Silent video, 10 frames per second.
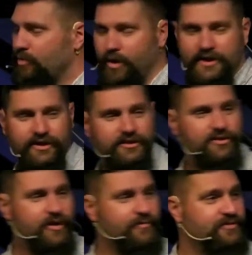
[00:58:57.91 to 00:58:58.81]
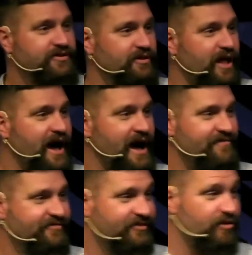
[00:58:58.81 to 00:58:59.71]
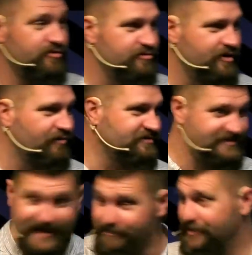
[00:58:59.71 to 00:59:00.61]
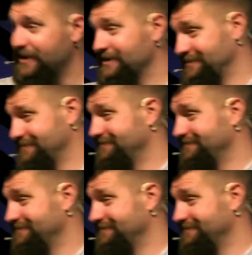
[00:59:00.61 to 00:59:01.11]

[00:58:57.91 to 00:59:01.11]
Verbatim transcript: what you're doing with your lives so you don't step in it